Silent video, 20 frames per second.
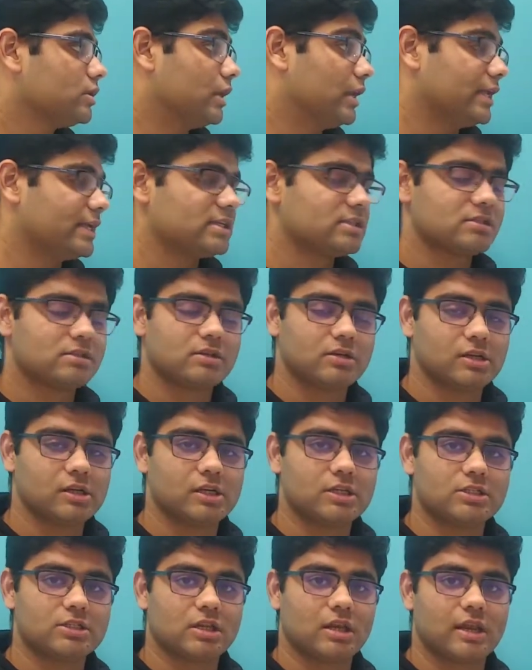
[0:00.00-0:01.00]
less
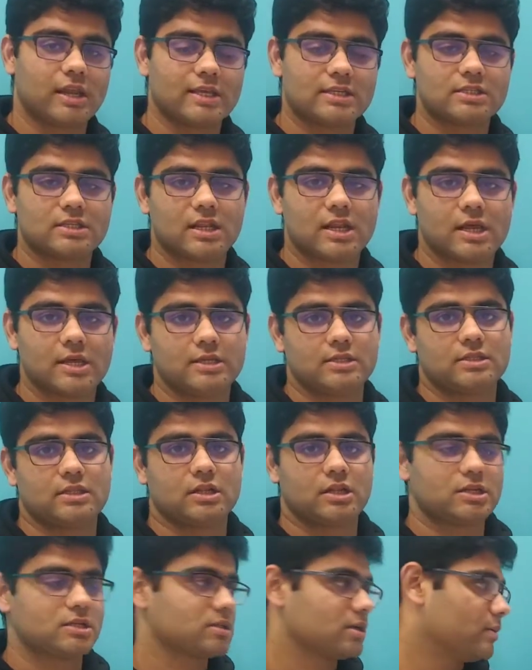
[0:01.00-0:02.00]
reach, less likes,
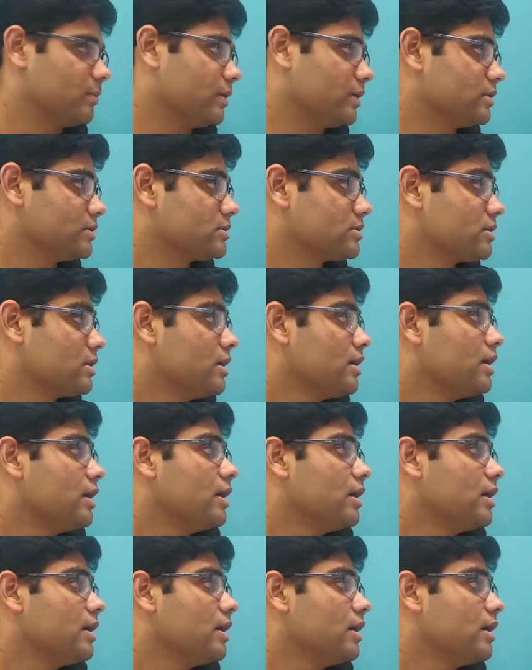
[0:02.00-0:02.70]
less comments